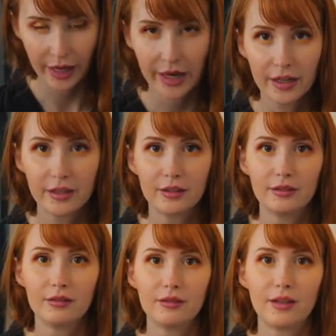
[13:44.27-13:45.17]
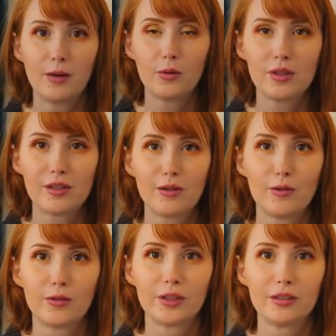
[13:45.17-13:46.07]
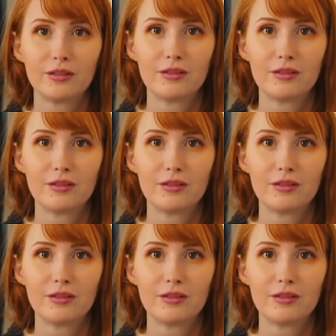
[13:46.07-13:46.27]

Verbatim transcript: I hate it. I want to start over.